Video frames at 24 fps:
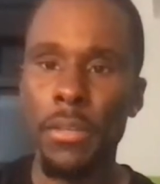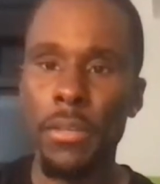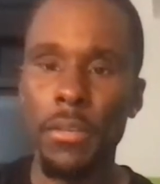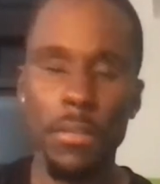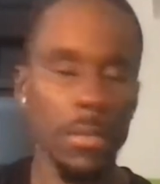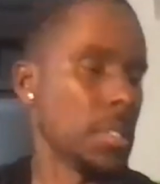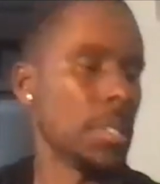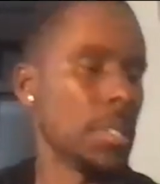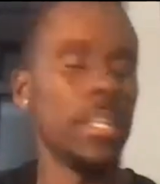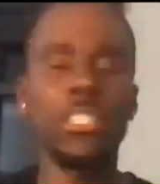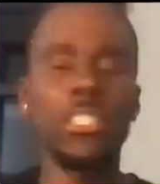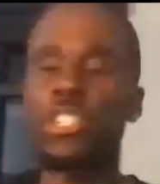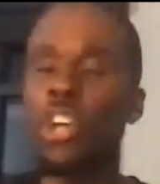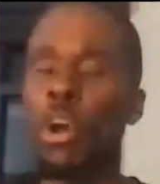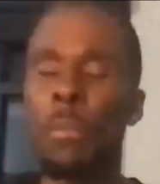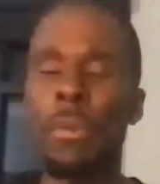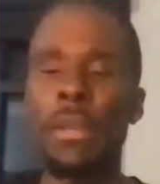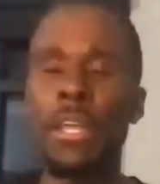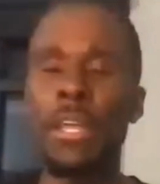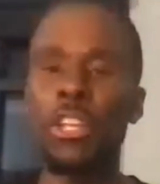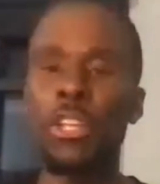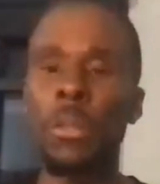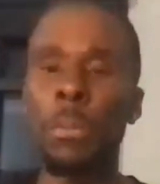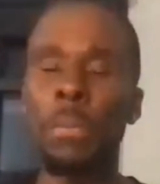And there's so many
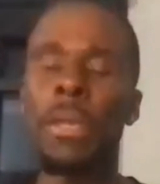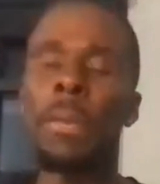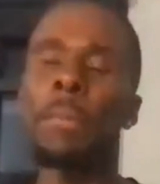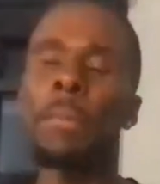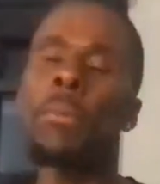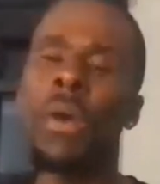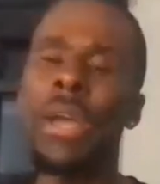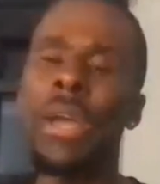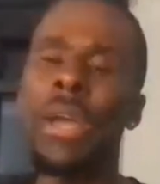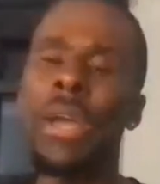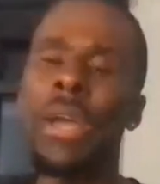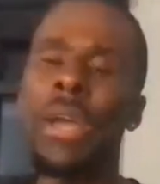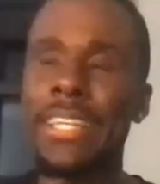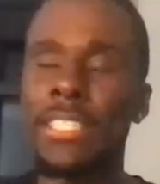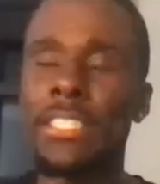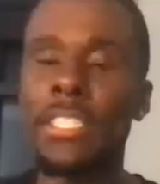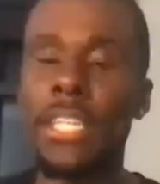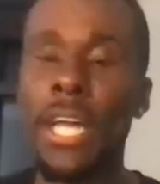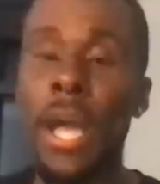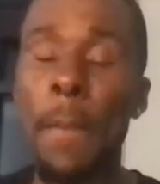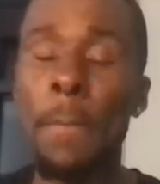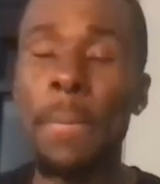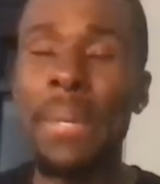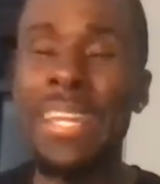other people in this
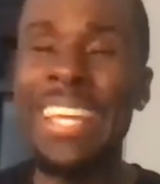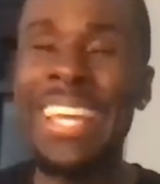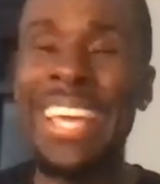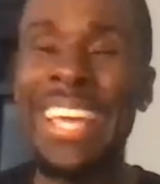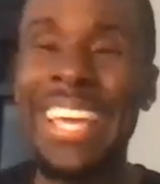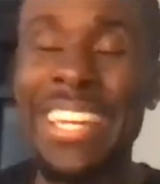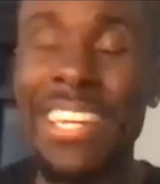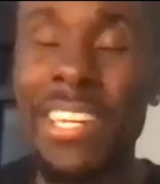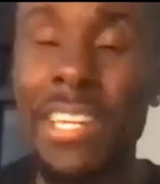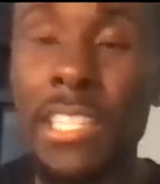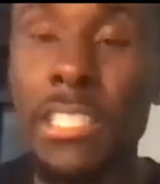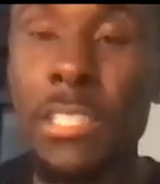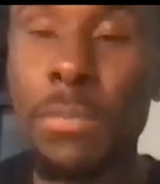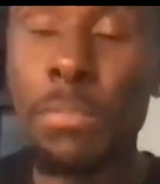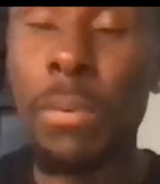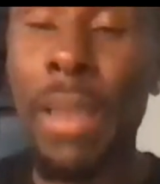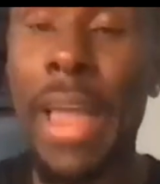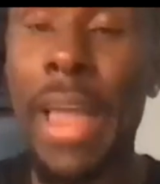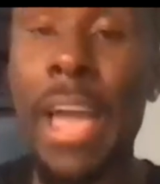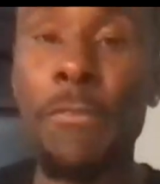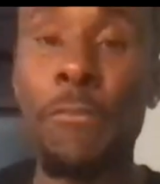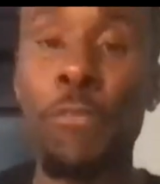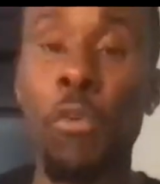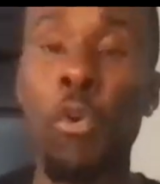company, in this
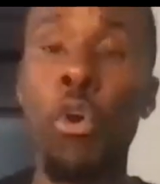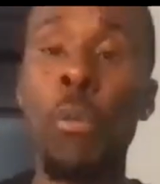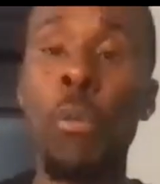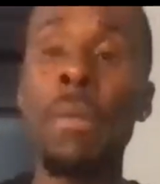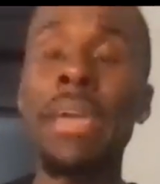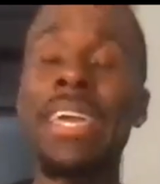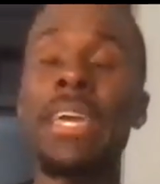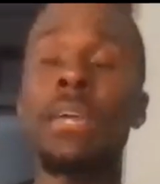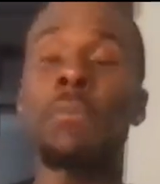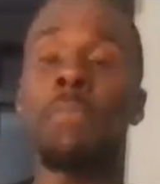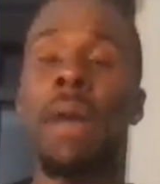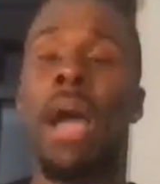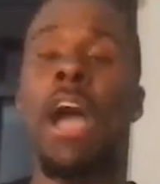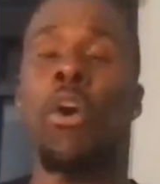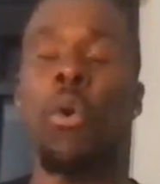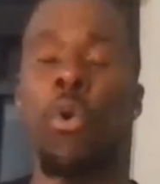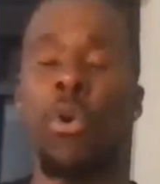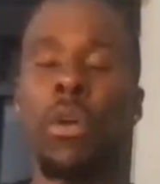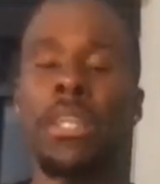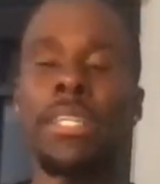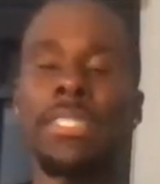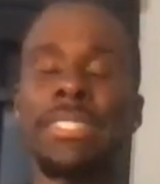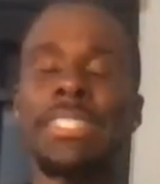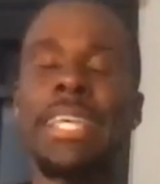platform, in my
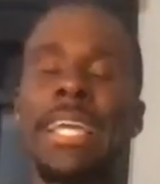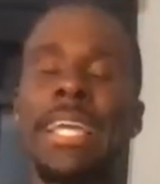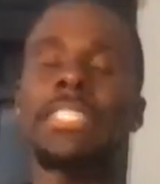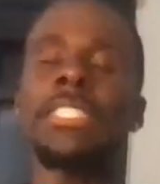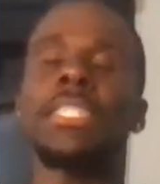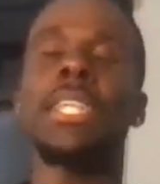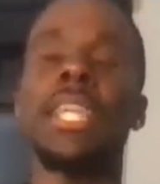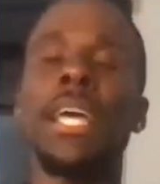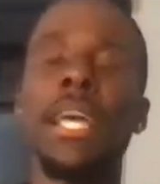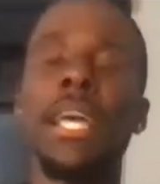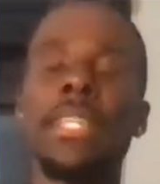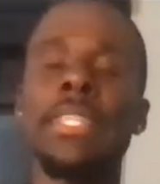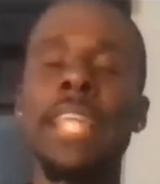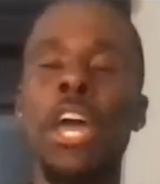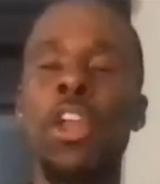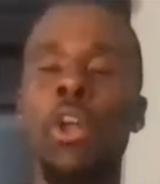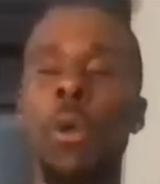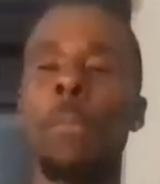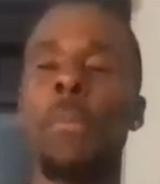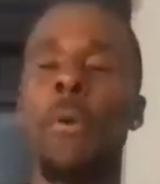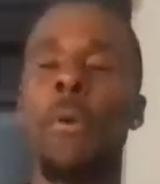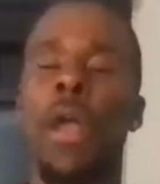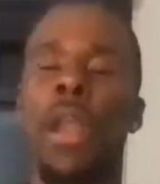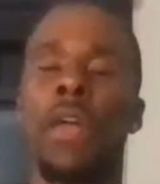organization that are
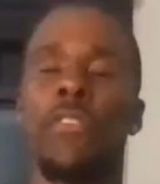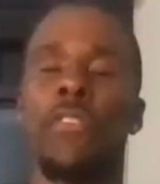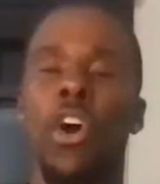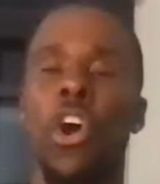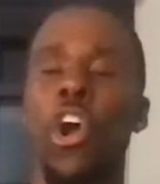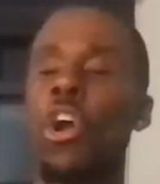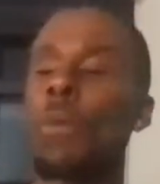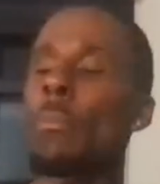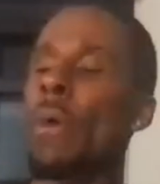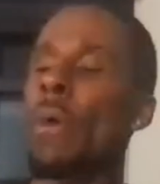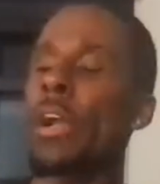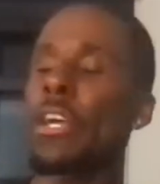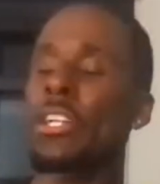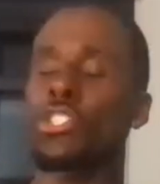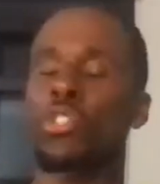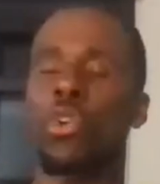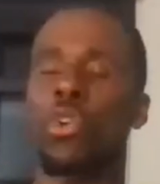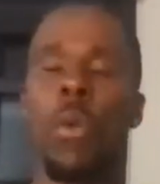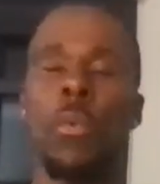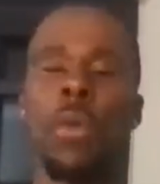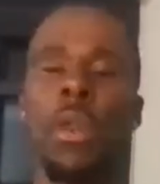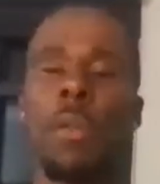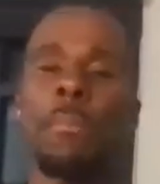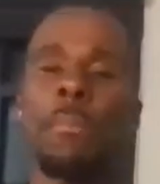part of a hard market. So I
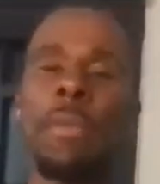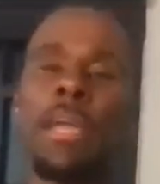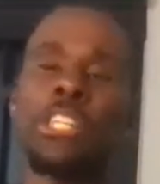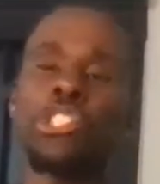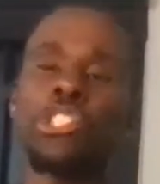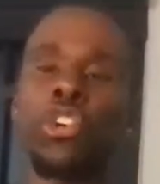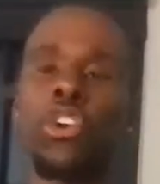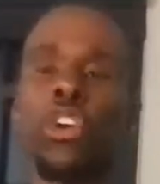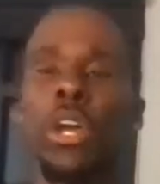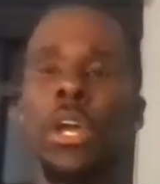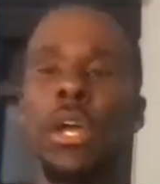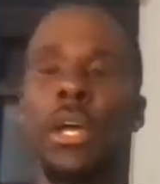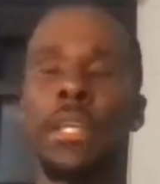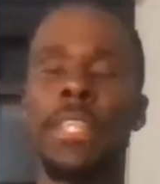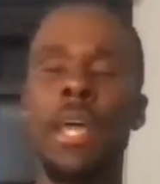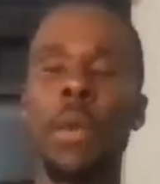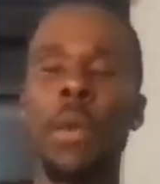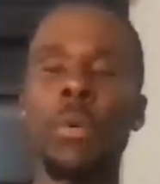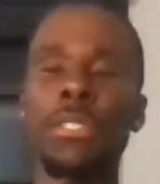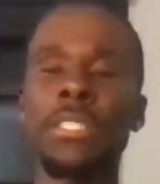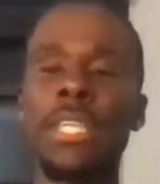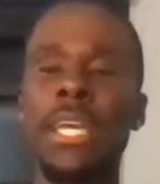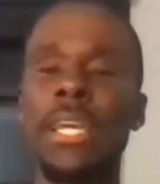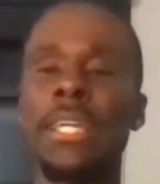want to make sure that
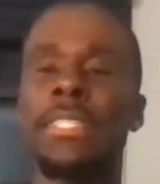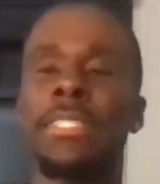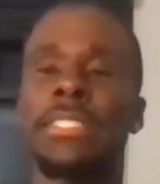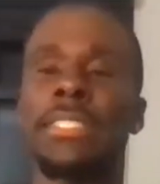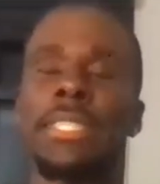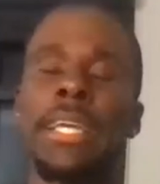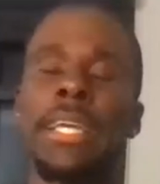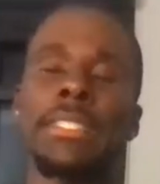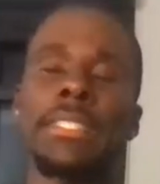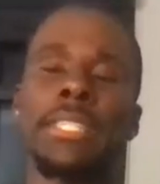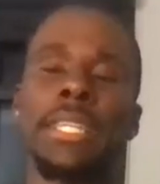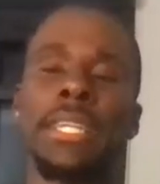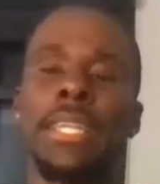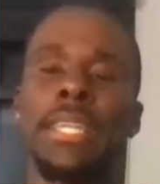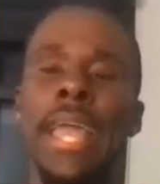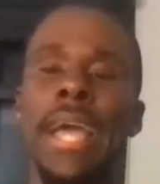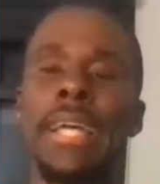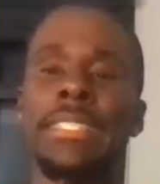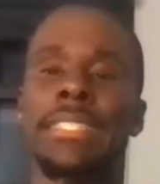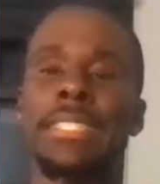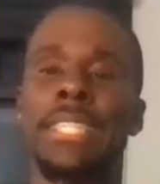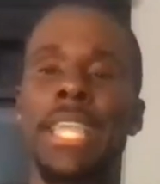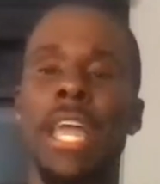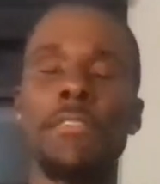we're taking this thing to the
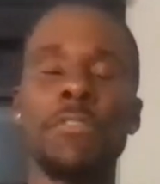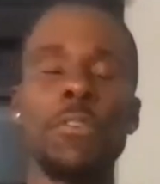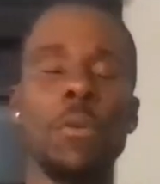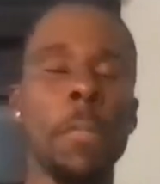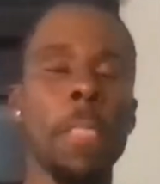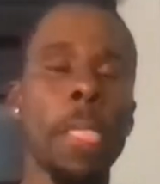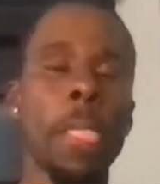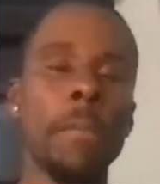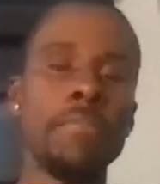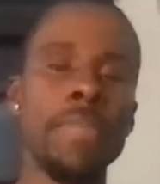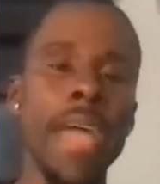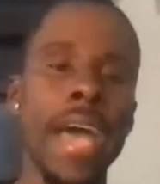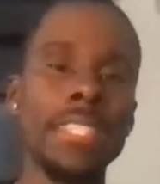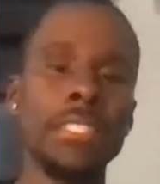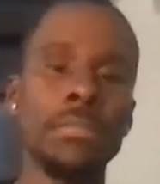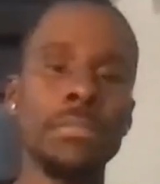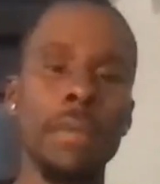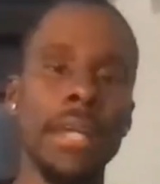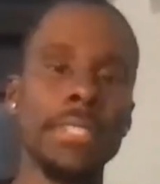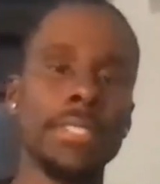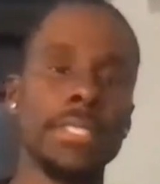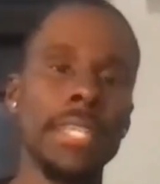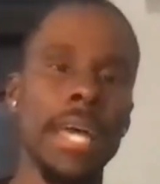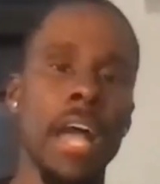next level. That's my
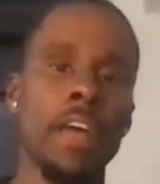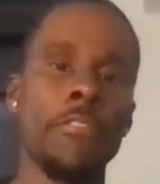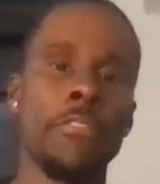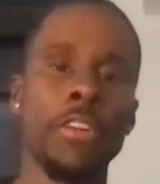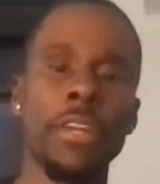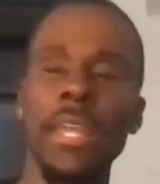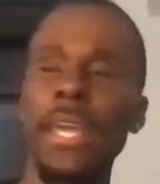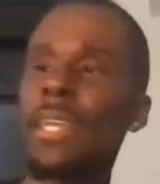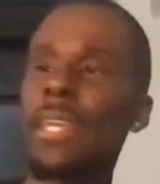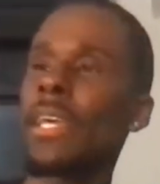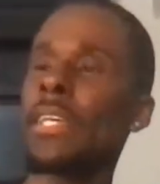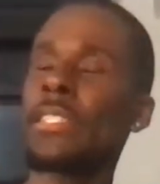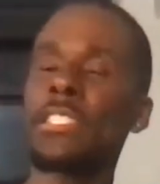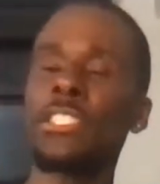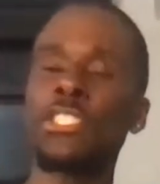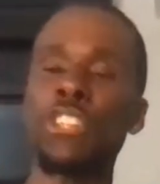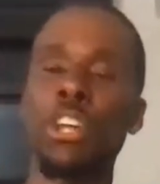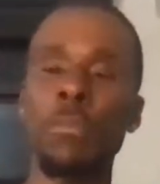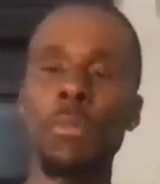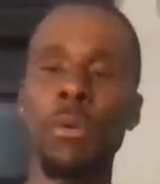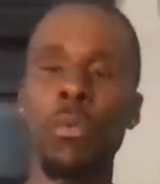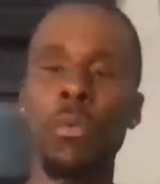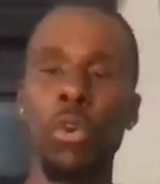time for today, ladies and gentlemen.